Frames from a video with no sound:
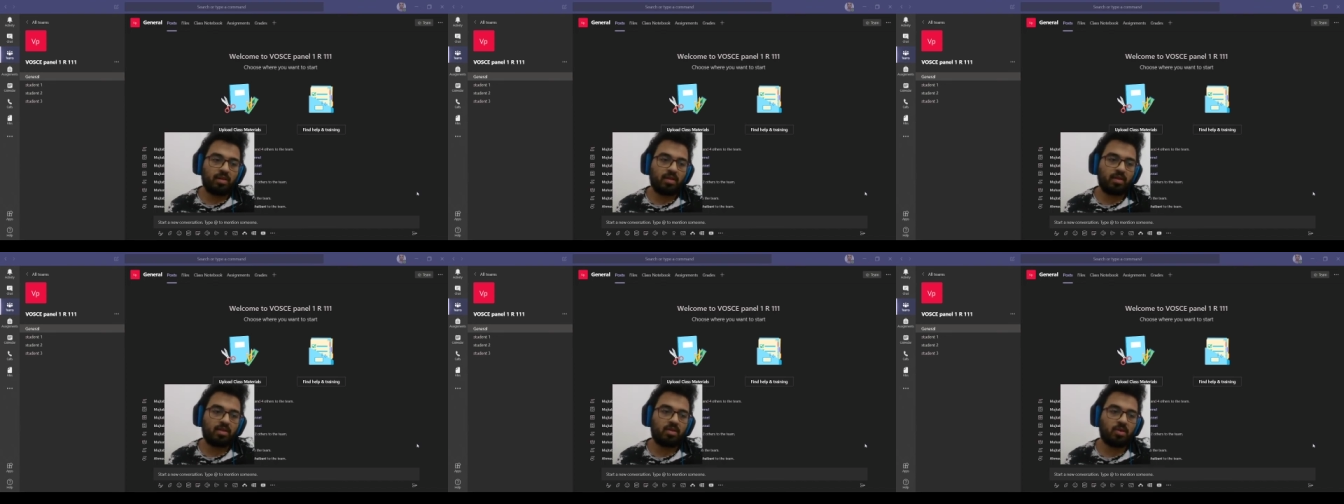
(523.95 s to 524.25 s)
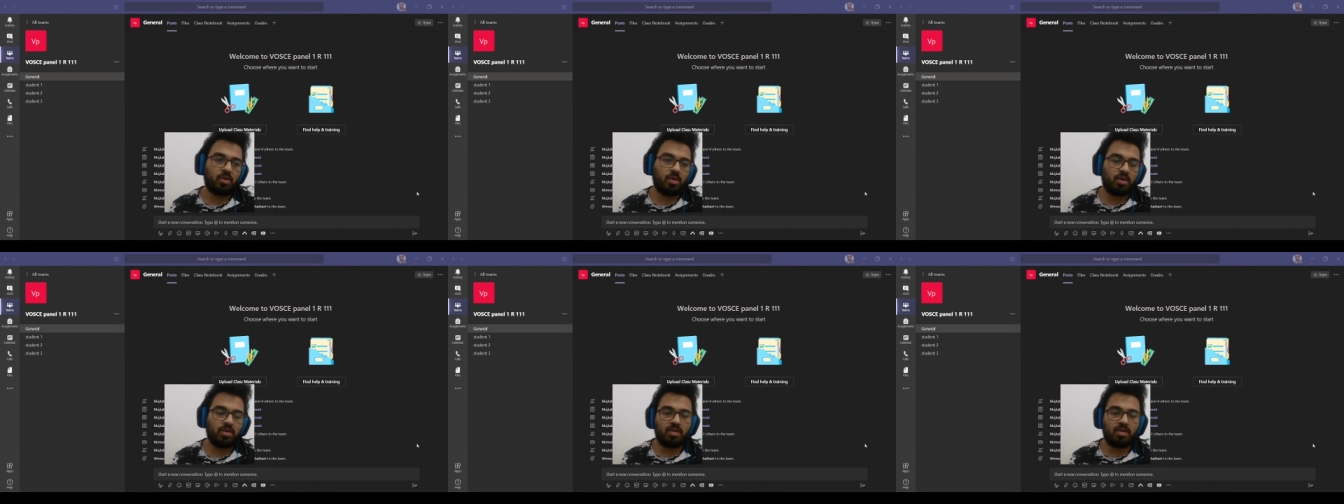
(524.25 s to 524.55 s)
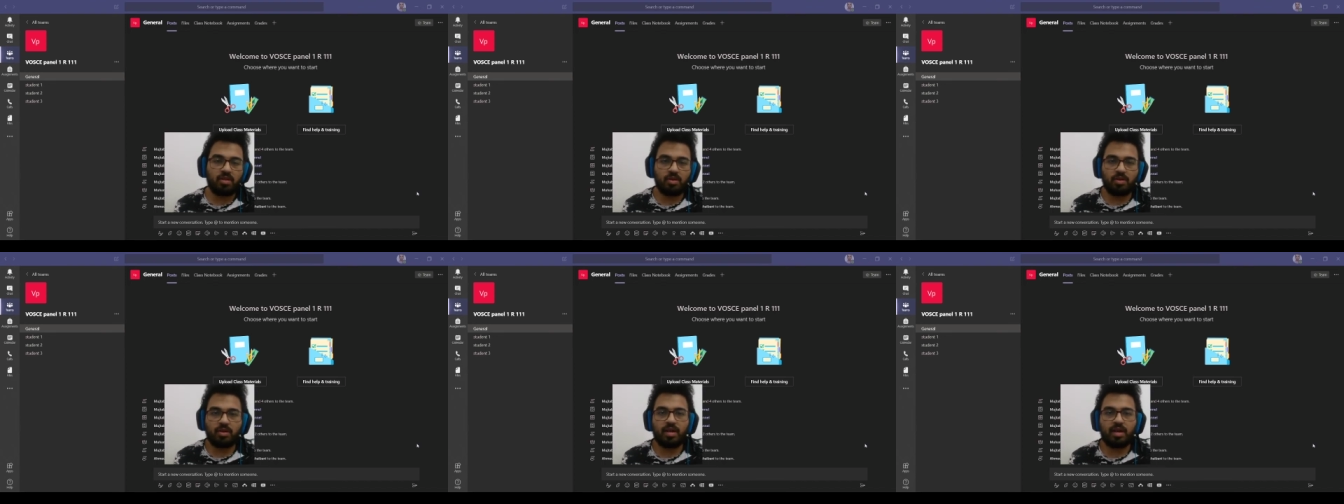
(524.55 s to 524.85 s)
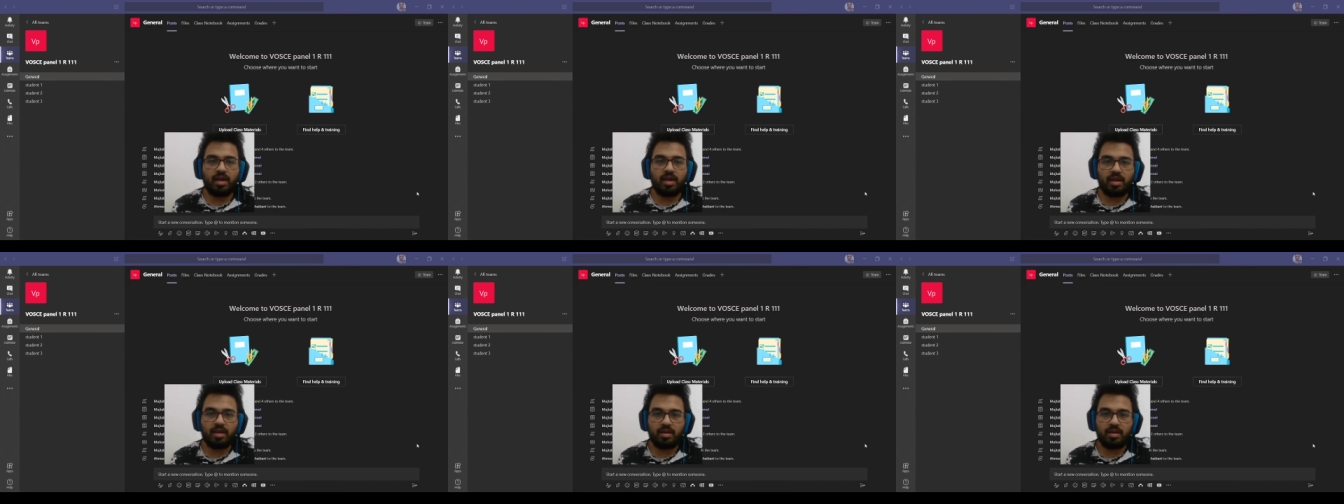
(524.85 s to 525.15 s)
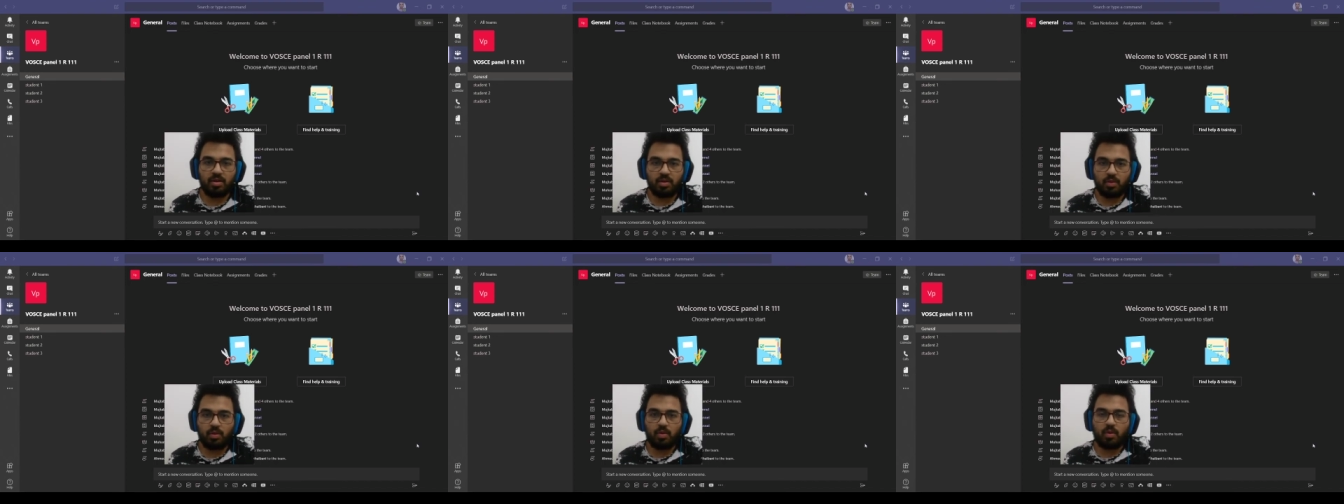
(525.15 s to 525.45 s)
students looking at
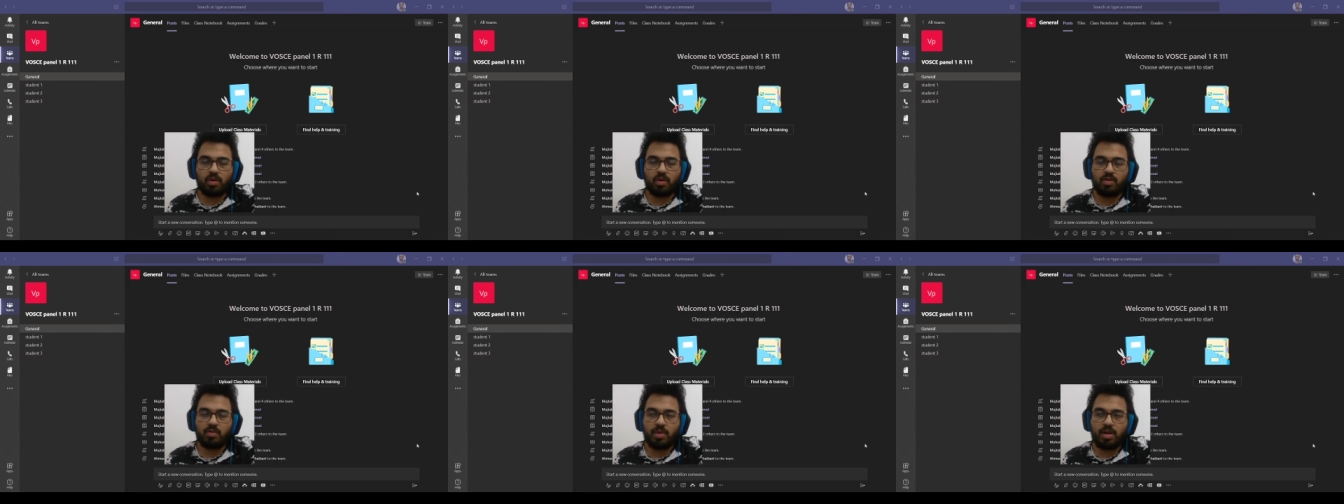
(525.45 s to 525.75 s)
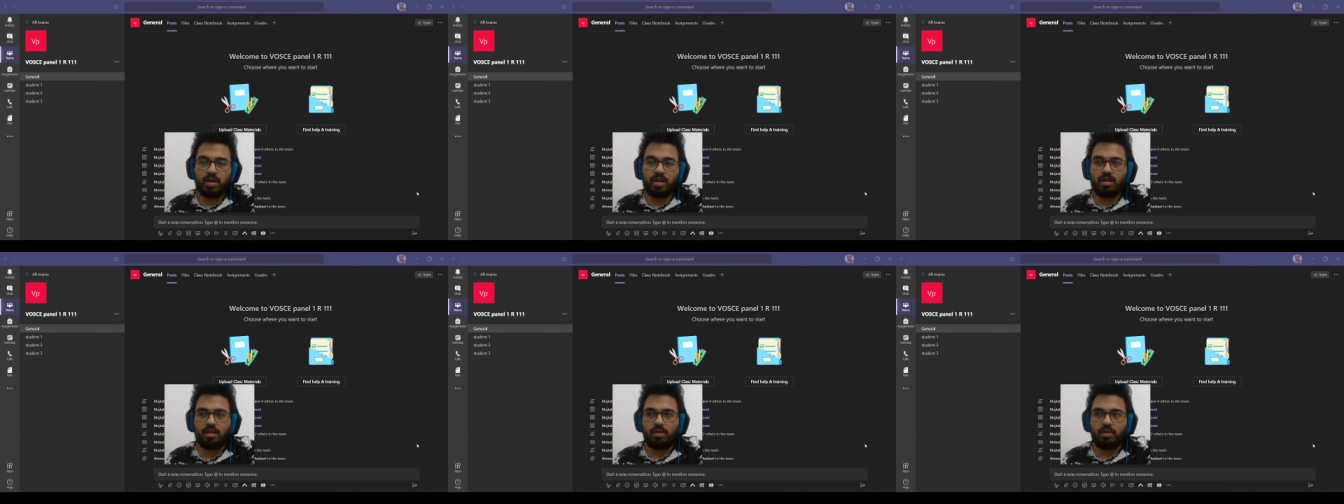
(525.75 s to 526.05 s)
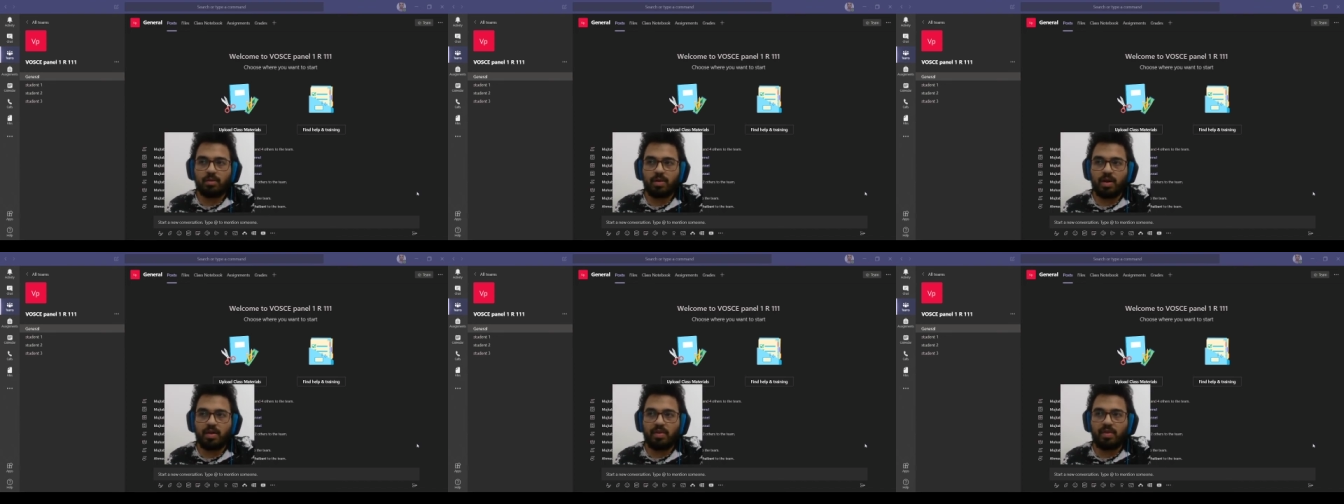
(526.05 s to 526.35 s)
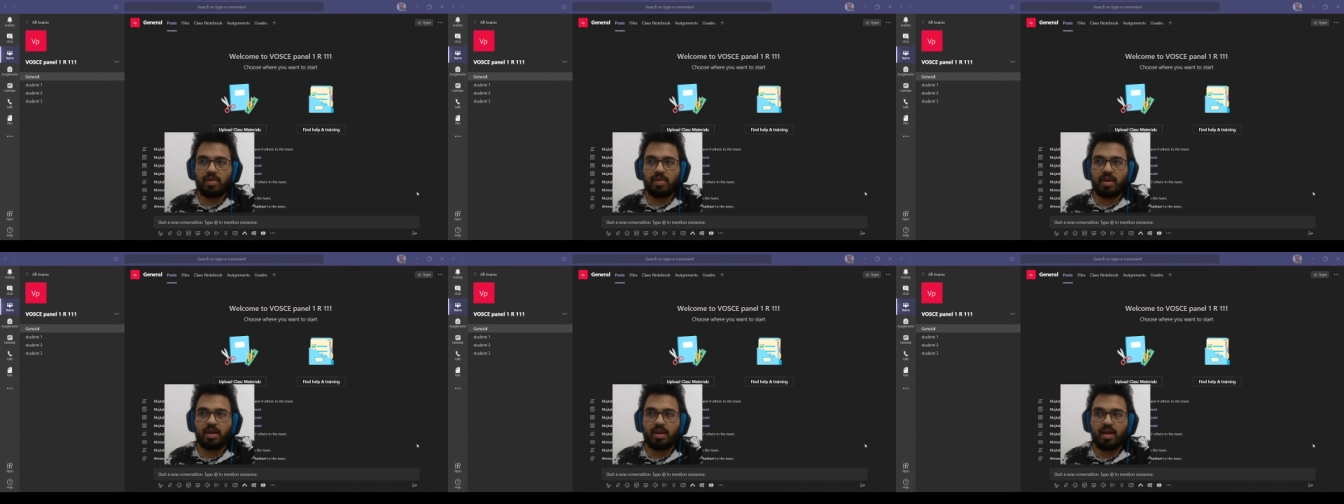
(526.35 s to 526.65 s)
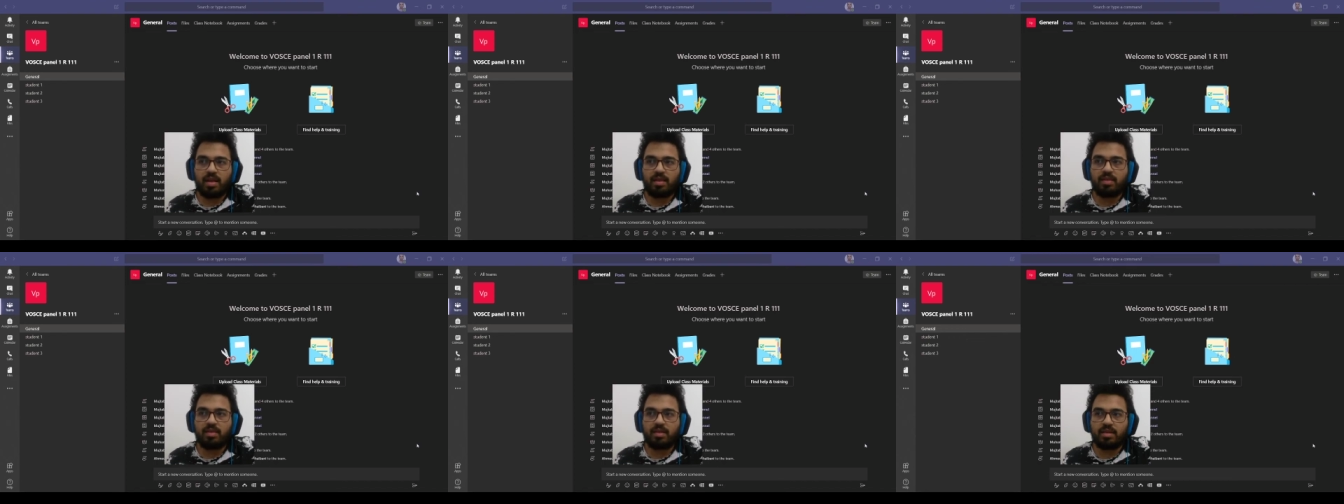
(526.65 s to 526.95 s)
you as well rather than
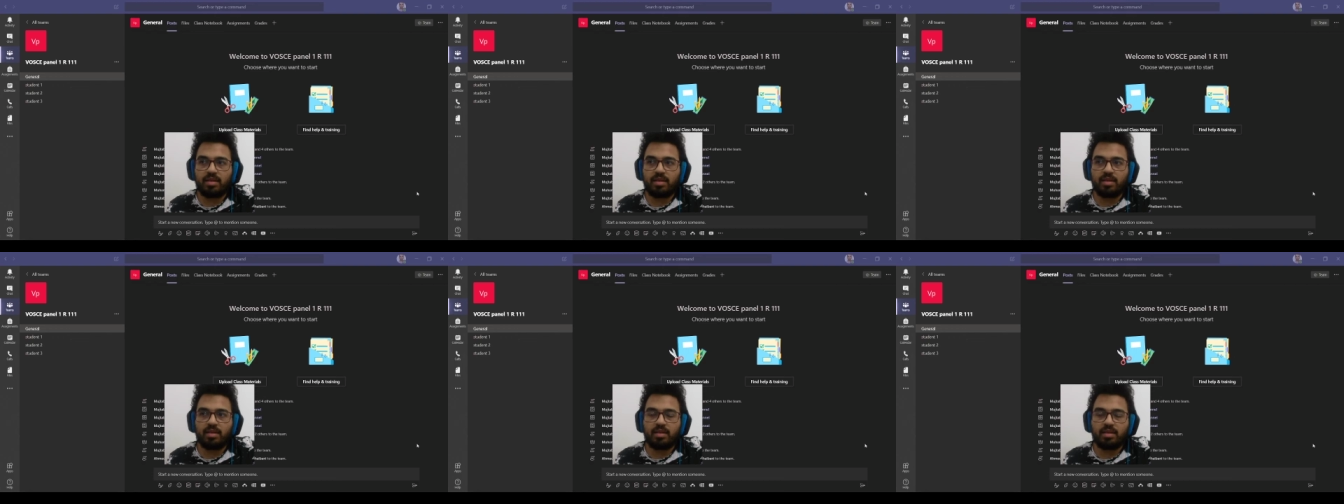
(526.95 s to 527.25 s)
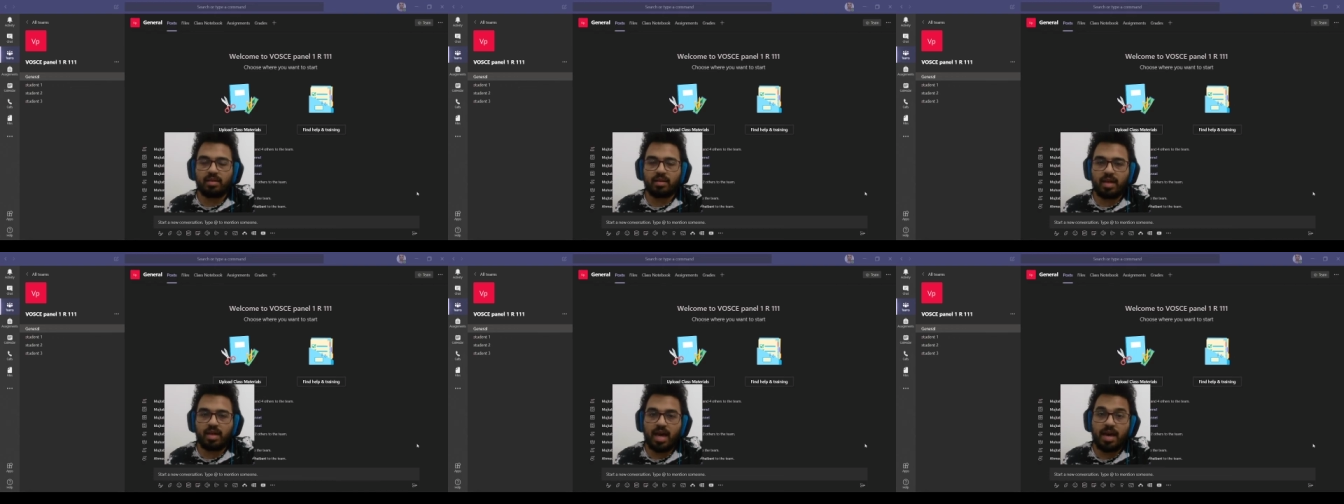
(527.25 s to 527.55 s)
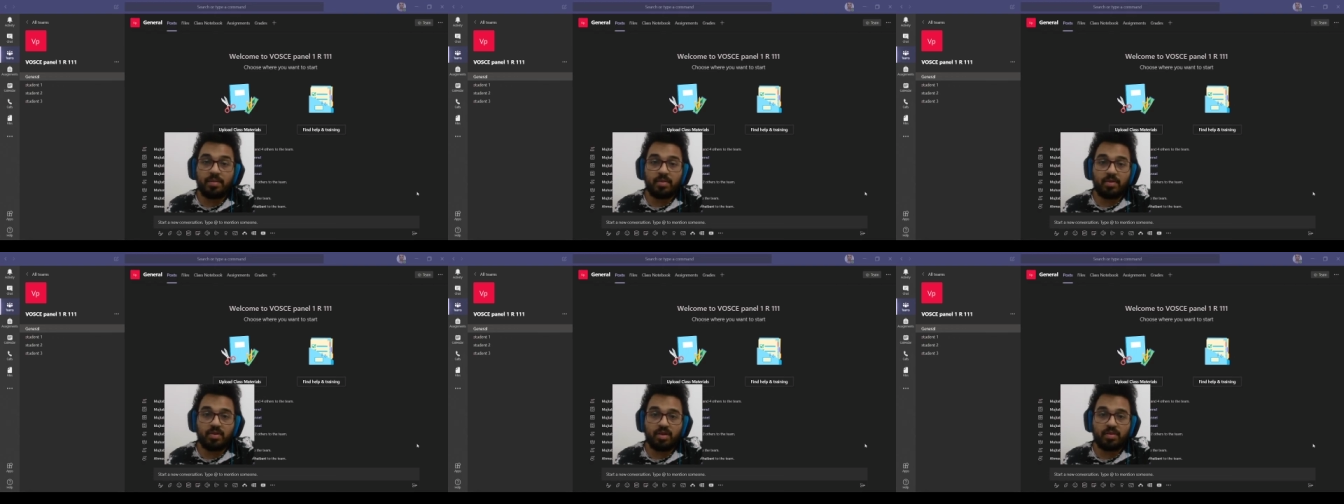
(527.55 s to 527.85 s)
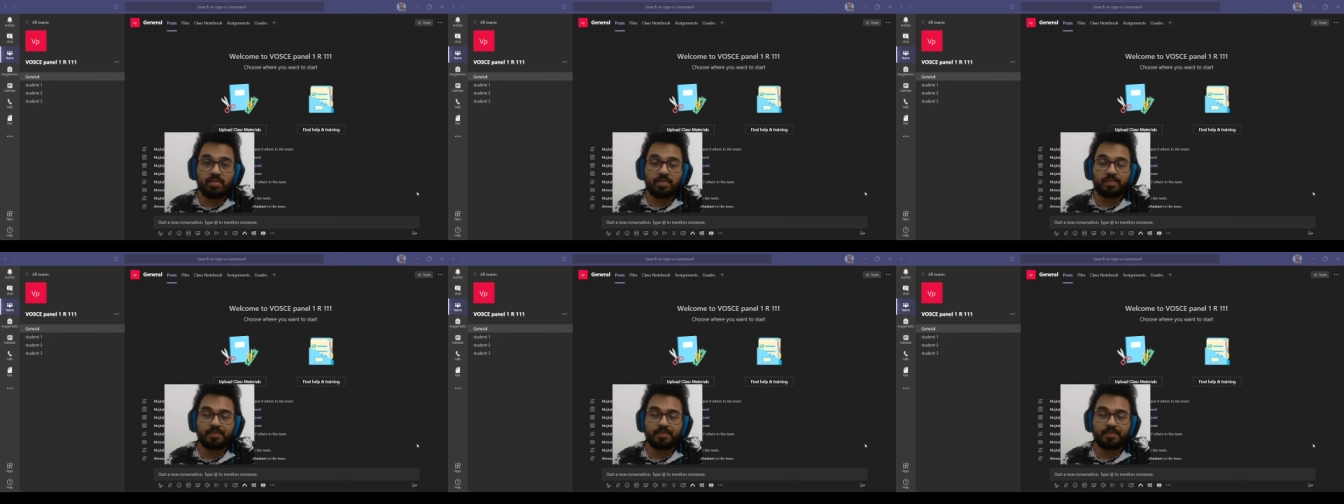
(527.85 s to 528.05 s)
at the uh, camera.